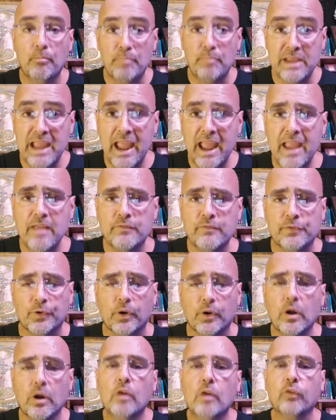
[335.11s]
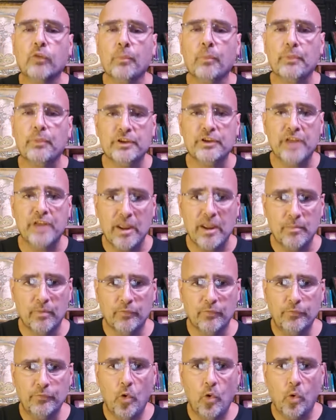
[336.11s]
behavior from the day
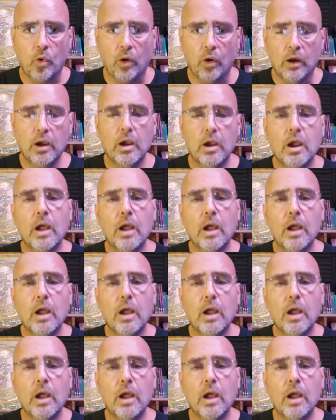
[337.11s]
before.